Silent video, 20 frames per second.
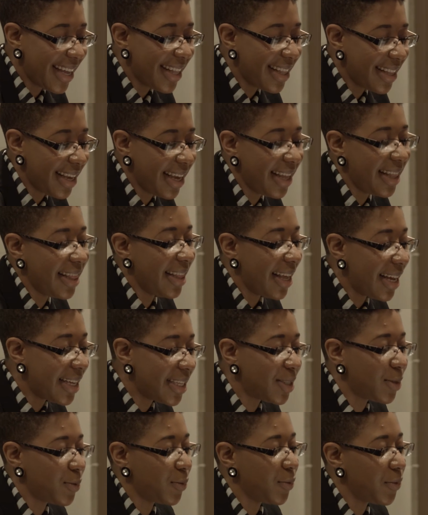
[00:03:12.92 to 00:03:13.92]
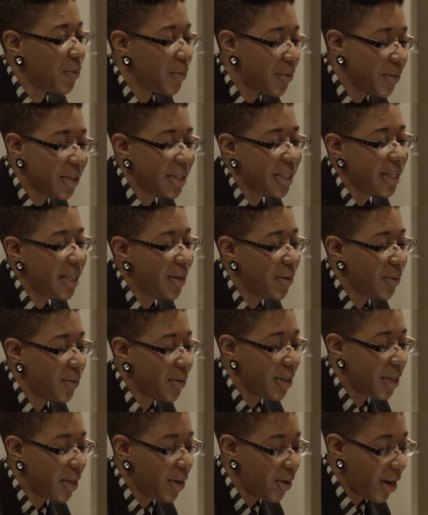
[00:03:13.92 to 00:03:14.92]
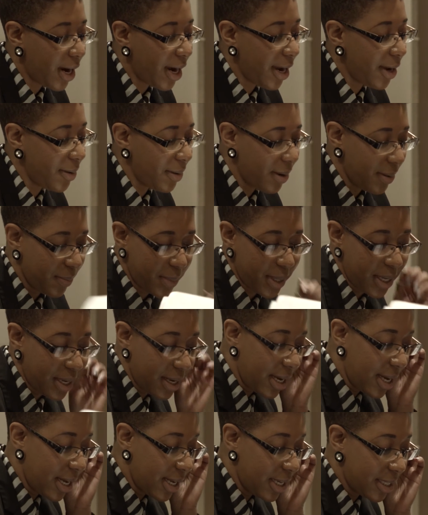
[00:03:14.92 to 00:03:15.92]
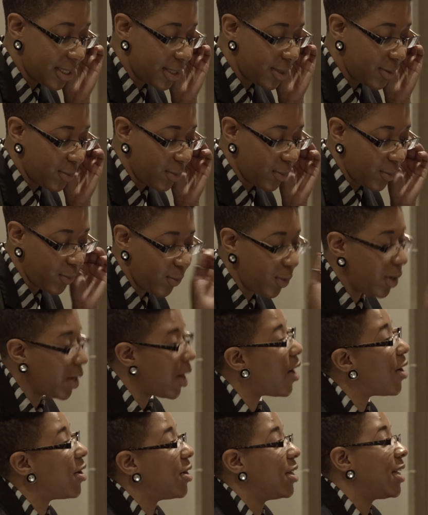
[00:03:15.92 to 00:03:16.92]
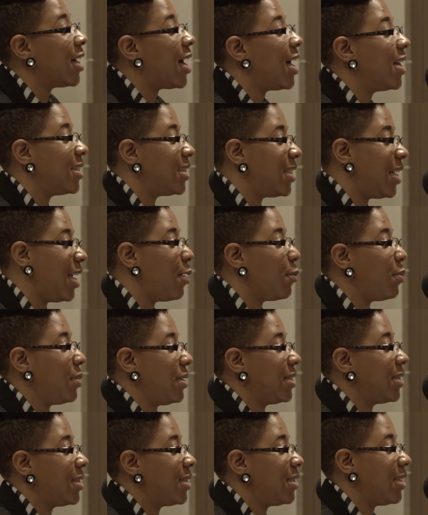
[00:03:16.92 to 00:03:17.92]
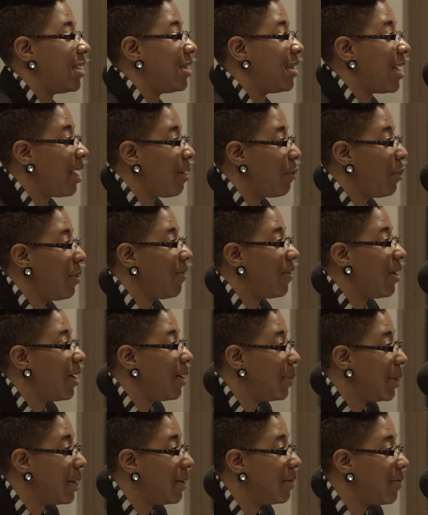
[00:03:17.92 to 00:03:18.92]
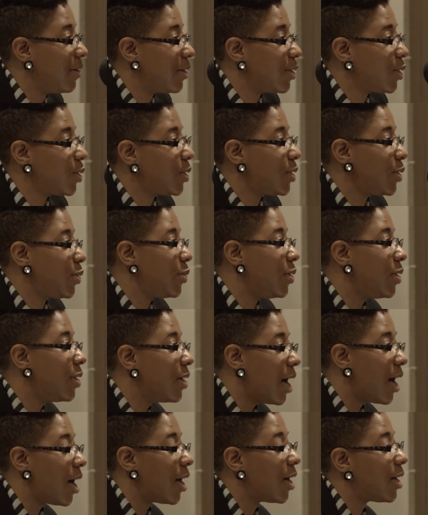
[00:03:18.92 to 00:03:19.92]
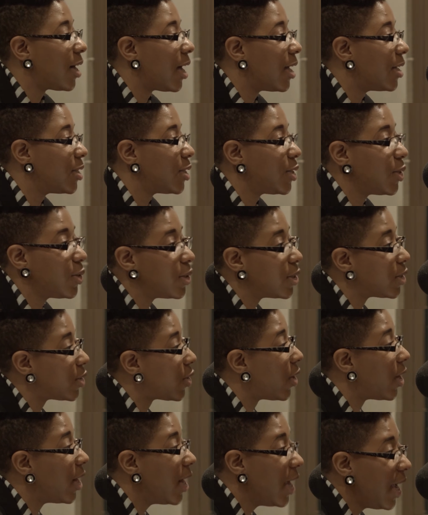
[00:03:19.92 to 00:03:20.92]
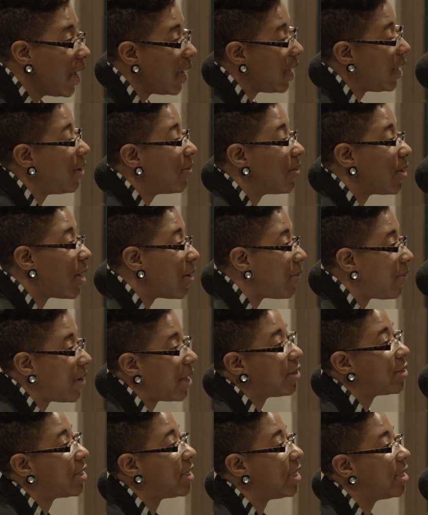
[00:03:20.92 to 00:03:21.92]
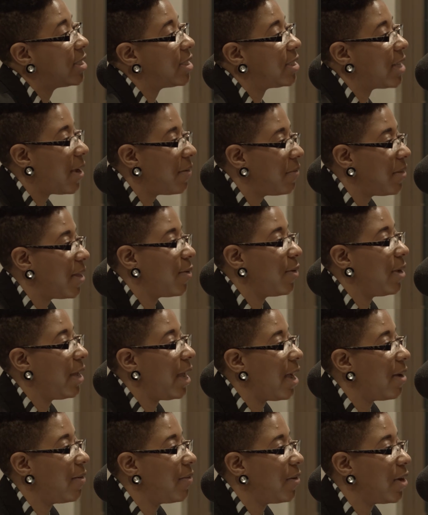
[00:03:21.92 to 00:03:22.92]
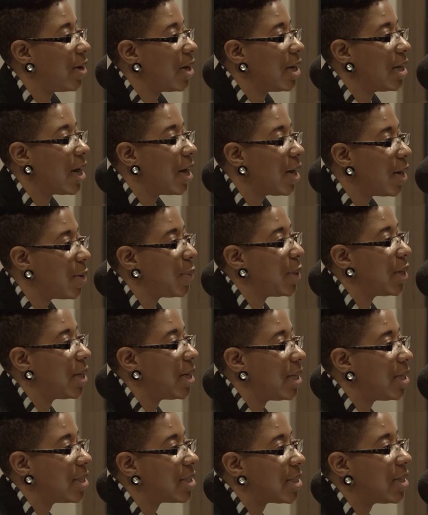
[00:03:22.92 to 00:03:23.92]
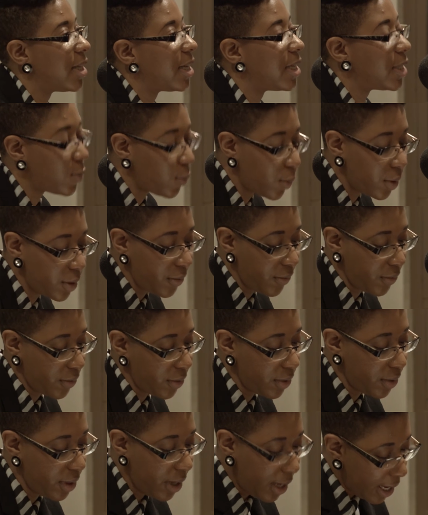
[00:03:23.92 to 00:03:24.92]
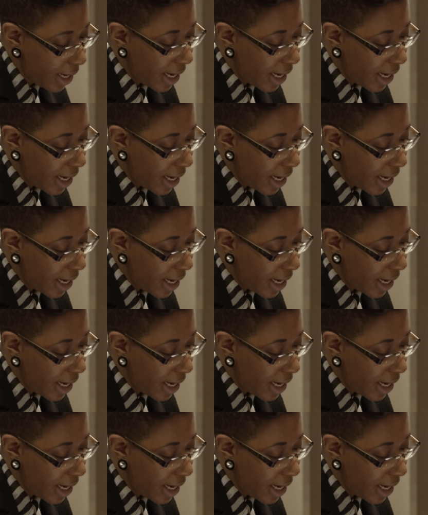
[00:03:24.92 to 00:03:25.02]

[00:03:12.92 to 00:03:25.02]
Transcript: And and that's really really great because we are on a college campus, and that can be very beneficial to our college students or even our faculty and staff that we have here in our community. So that's wonderful.